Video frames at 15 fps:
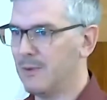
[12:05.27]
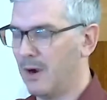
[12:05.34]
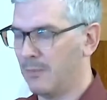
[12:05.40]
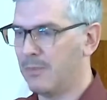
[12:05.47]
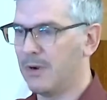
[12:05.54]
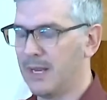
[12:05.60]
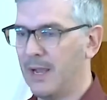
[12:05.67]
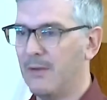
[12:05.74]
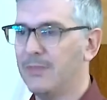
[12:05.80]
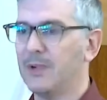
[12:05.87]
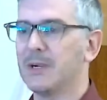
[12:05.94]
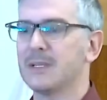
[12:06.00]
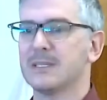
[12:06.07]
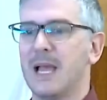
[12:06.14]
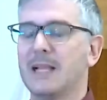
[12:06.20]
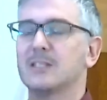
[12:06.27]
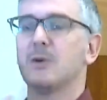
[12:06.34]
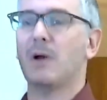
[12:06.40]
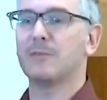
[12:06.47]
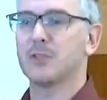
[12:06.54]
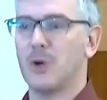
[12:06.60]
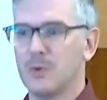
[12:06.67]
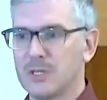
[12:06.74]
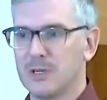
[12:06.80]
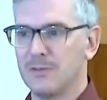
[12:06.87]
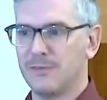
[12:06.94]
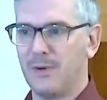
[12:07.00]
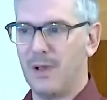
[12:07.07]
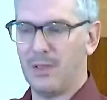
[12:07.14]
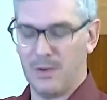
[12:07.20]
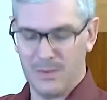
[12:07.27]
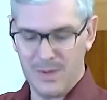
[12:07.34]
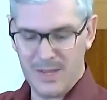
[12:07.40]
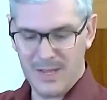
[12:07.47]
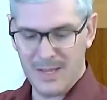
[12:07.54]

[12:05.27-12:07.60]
are putting out there, because that's who I've chosen to follow.